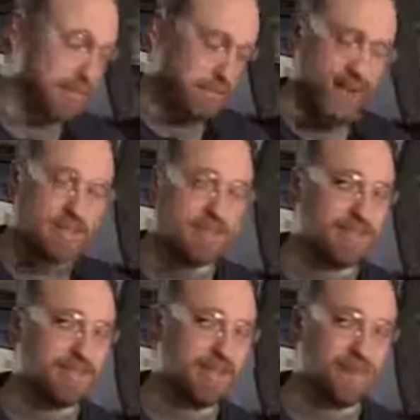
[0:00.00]
The pads
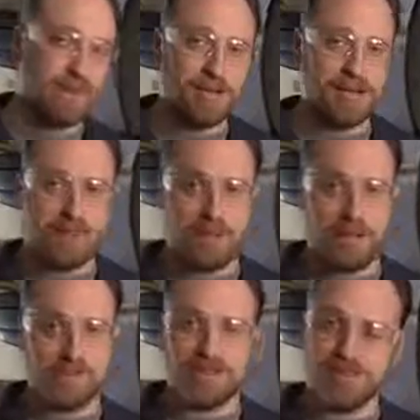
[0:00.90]
for this car were about 30
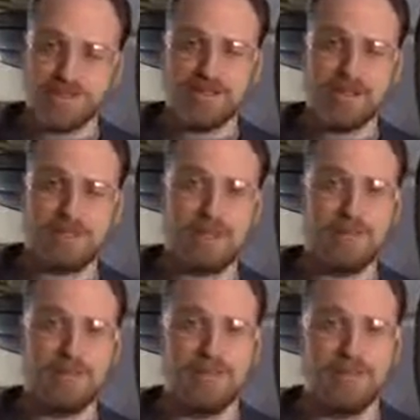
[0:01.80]
bucks and you can save a
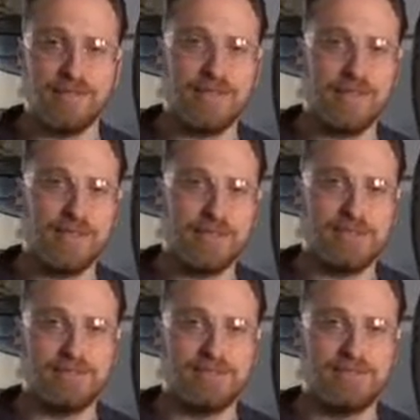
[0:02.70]
lot of money if you do it
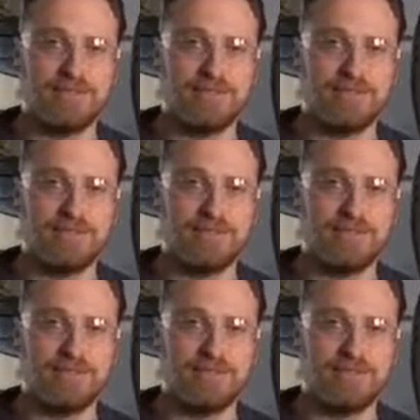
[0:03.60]
yourself.